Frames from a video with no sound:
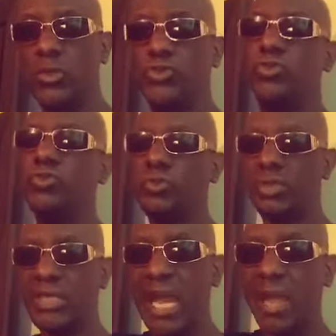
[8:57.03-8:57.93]
You
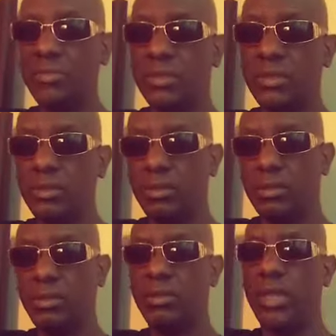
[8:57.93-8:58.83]
stopped
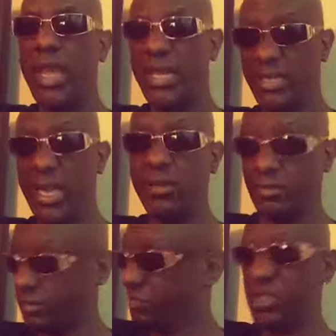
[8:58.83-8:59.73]
at that
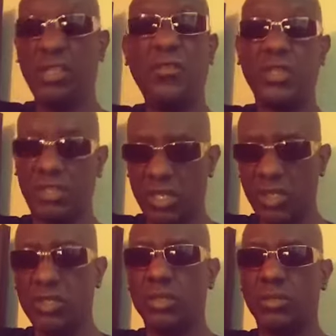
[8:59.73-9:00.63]
specific
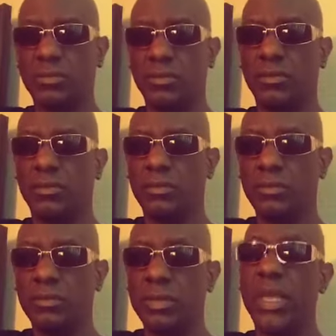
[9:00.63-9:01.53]
juncture
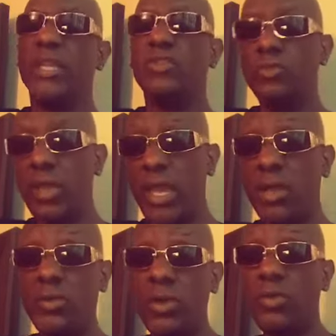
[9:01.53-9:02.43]
and you
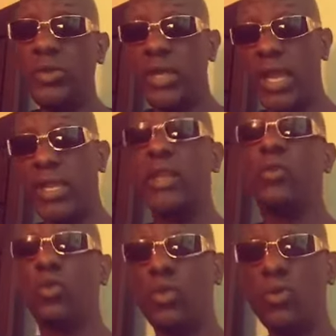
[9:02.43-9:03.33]
held on to that
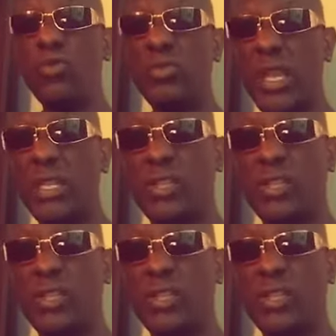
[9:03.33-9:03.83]
and rode that